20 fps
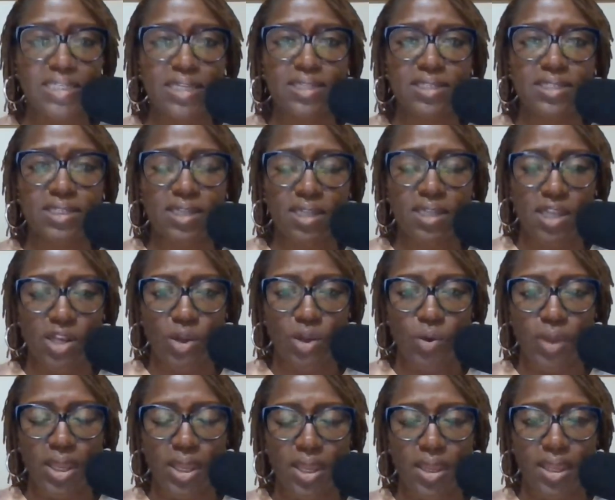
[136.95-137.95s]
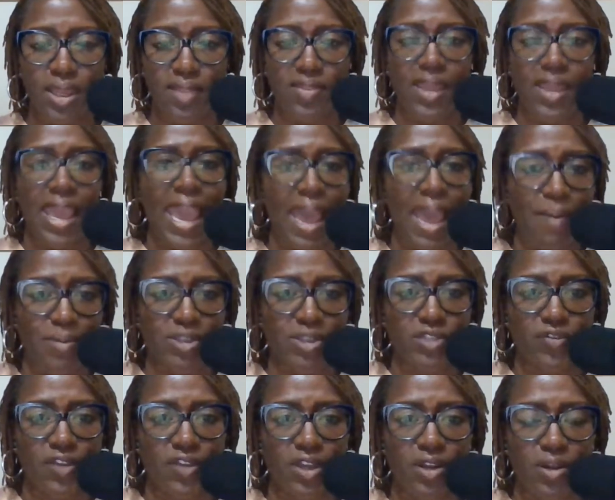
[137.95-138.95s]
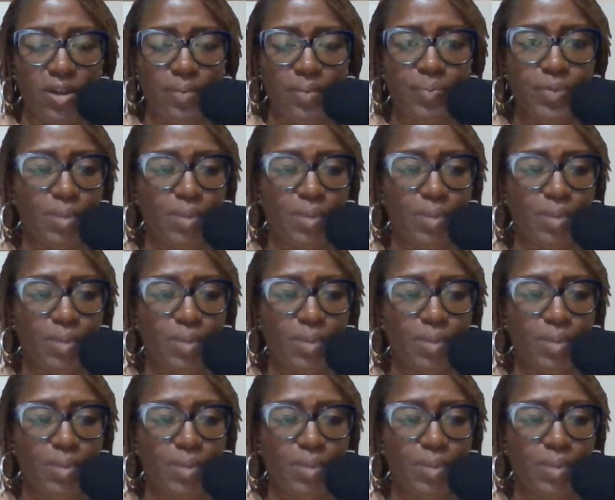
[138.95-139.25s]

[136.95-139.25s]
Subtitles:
it, you know, in the atmosphere.